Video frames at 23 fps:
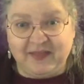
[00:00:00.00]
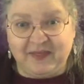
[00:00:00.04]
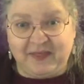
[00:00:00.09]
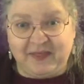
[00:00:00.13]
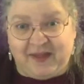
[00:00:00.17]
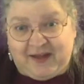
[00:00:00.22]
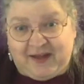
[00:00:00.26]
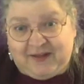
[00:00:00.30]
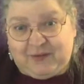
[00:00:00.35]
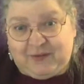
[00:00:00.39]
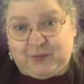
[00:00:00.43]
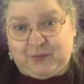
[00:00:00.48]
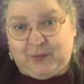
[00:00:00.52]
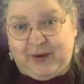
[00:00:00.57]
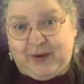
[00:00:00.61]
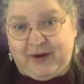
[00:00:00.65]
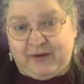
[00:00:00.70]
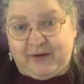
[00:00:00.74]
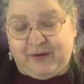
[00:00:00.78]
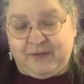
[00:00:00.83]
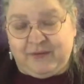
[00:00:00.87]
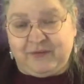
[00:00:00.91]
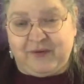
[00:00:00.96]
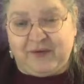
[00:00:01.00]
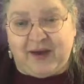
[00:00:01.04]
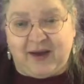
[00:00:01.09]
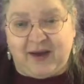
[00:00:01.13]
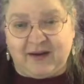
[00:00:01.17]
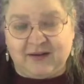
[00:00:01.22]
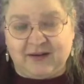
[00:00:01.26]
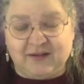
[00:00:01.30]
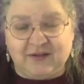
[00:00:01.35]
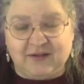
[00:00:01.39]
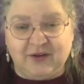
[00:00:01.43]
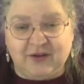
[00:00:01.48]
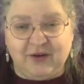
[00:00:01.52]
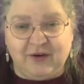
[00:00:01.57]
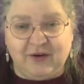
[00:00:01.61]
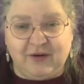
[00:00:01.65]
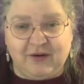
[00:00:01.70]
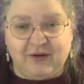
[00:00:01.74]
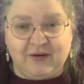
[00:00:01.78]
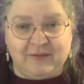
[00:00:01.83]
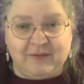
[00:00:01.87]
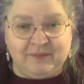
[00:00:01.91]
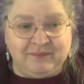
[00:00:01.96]
that were in fact
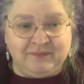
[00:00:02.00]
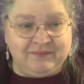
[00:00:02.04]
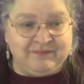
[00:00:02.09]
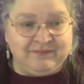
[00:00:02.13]
her